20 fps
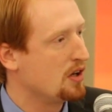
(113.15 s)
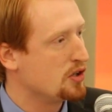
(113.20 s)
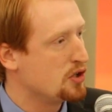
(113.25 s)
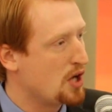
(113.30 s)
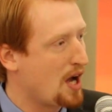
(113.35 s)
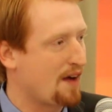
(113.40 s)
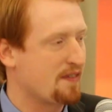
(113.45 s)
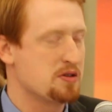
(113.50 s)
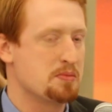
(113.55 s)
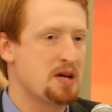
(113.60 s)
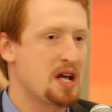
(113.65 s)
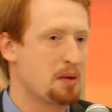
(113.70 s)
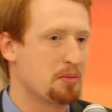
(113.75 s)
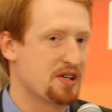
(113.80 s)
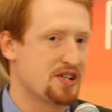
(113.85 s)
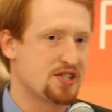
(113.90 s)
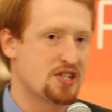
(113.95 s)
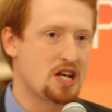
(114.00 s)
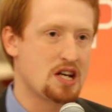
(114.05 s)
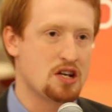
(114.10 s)
You have to be
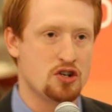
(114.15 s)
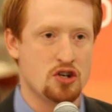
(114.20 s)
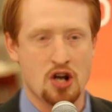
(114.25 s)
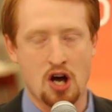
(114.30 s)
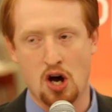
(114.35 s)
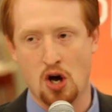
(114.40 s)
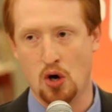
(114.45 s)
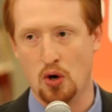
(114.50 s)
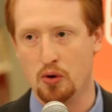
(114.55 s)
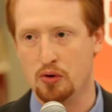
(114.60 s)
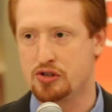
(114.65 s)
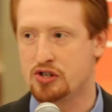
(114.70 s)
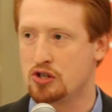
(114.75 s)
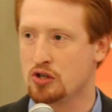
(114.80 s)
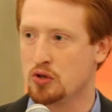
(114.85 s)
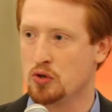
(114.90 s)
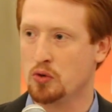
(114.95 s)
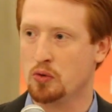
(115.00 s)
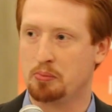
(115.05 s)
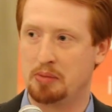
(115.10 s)
able to say no
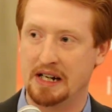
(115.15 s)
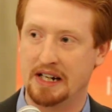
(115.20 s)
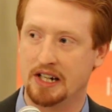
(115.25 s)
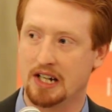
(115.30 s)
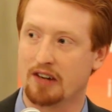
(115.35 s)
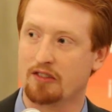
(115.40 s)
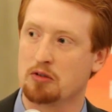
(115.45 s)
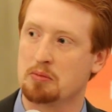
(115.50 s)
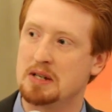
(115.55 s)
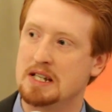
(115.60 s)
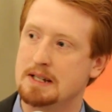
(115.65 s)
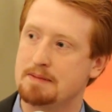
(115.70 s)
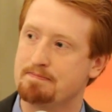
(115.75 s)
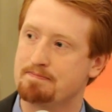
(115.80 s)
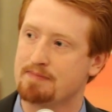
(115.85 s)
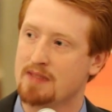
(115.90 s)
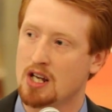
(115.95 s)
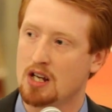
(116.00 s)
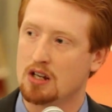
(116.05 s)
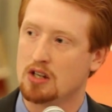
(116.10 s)
to big government.
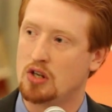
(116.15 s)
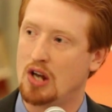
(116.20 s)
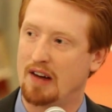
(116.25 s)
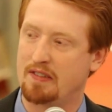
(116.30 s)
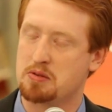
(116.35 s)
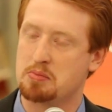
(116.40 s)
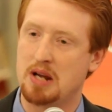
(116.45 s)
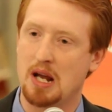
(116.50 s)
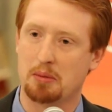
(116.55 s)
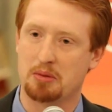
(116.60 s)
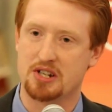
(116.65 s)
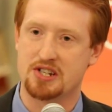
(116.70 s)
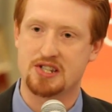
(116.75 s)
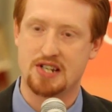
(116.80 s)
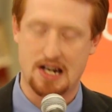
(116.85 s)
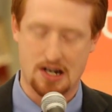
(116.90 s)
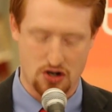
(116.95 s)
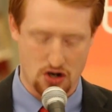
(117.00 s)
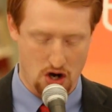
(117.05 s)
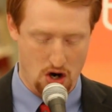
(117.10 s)
You have to be able to
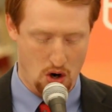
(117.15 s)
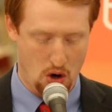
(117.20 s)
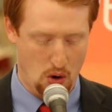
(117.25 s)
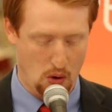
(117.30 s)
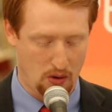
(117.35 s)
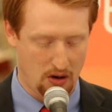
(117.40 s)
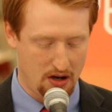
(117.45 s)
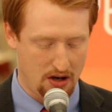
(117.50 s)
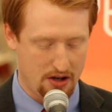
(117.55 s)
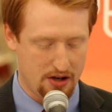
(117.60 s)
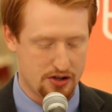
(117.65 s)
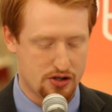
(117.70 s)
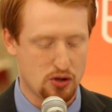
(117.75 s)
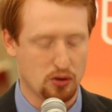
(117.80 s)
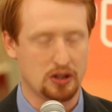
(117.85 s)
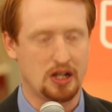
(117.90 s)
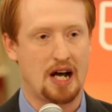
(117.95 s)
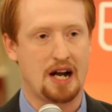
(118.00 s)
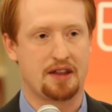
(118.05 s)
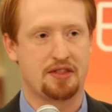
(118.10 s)
say no
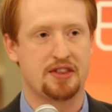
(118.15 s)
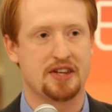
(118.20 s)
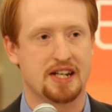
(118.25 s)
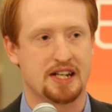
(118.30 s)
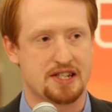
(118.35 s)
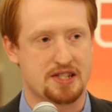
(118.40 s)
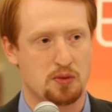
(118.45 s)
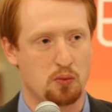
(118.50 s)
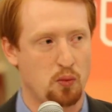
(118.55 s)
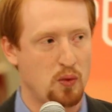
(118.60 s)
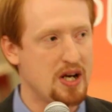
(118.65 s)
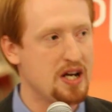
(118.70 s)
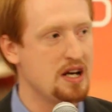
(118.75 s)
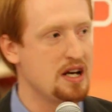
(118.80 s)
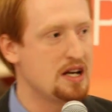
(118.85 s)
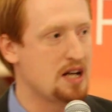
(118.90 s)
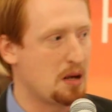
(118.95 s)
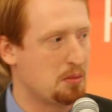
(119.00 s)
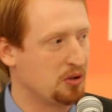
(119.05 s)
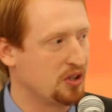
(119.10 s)
to a lot of things. And we
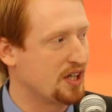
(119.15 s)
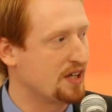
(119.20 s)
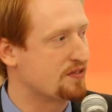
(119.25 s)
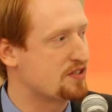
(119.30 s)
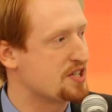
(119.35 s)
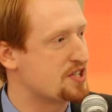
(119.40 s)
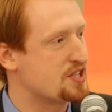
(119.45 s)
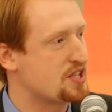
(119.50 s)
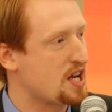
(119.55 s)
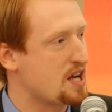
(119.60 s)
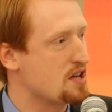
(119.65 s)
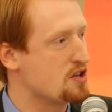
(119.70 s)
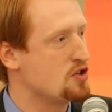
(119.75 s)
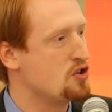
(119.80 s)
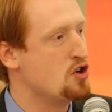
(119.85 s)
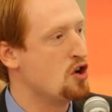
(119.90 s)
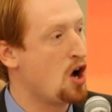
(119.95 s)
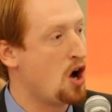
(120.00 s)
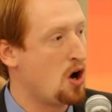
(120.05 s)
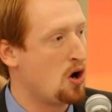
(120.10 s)
need, I believe, to
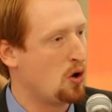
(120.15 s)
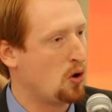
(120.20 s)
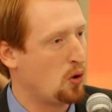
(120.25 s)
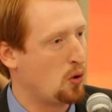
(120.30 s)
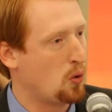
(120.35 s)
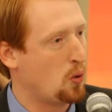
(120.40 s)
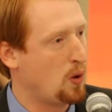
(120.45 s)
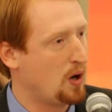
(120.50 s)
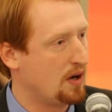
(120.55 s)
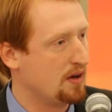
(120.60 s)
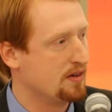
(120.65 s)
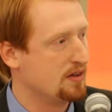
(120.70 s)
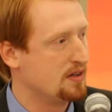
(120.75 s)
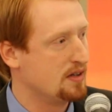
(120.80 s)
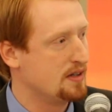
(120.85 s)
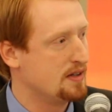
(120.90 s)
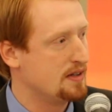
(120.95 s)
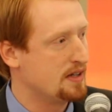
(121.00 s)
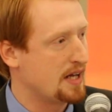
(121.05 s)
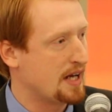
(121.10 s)
say no
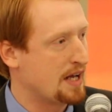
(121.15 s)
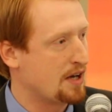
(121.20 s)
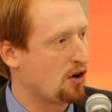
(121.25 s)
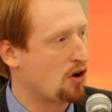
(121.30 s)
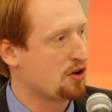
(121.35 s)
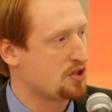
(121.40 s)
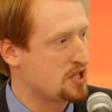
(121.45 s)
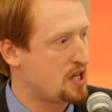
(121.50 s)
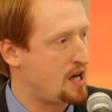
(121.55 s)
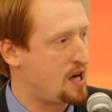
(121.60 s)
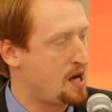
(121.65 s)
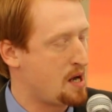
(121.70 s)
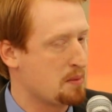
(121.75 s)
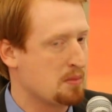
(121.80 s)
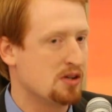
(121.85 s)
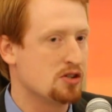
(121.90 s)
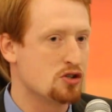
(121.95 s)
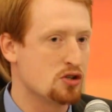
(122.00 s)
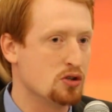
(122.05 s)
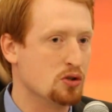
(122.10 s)
in our
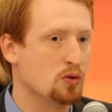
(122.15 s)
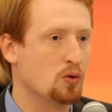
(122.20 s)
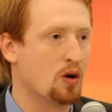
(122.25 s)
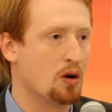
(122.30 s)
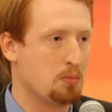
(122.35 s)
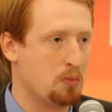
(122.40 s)
time to